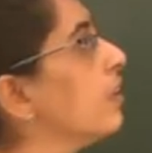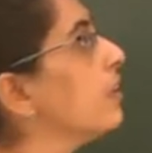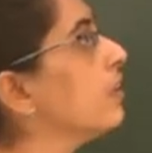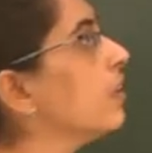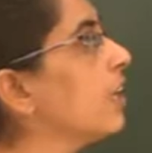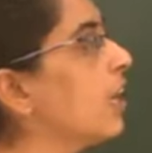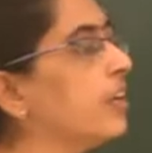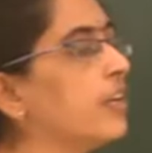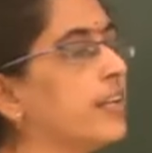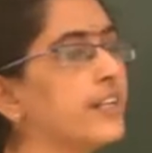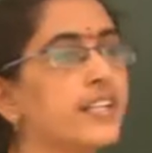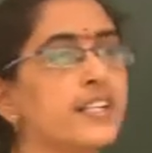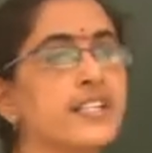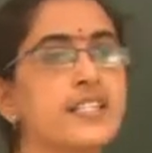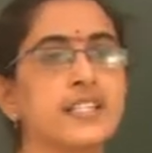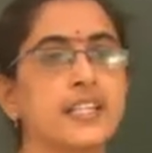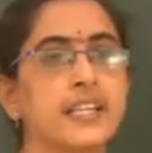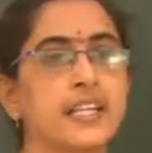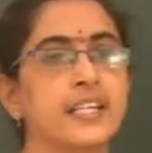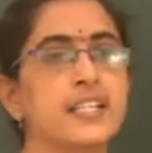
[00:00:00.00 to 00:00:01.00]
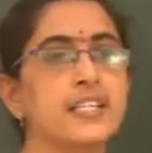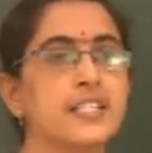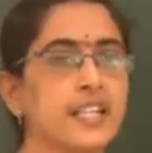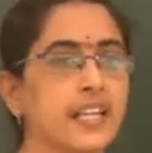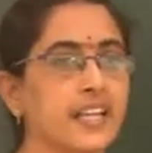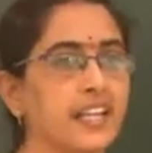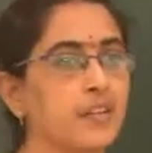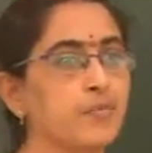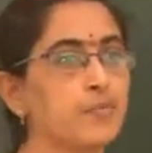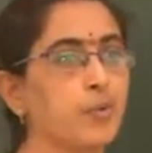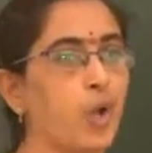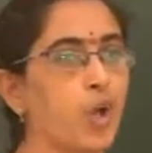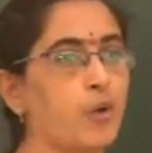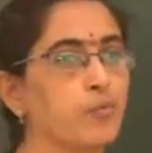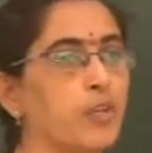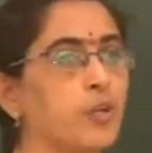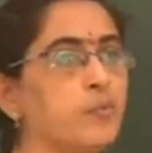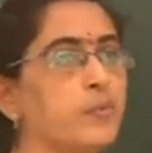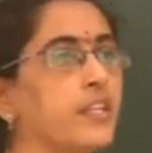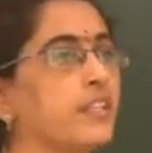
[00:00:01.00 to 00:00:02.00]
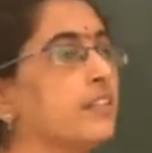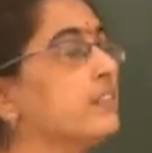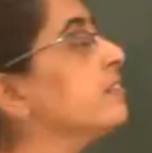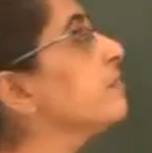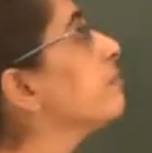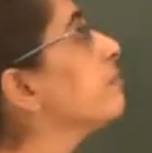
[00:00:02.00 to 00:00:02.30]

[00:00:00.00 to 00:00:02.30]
Now let us see second problem in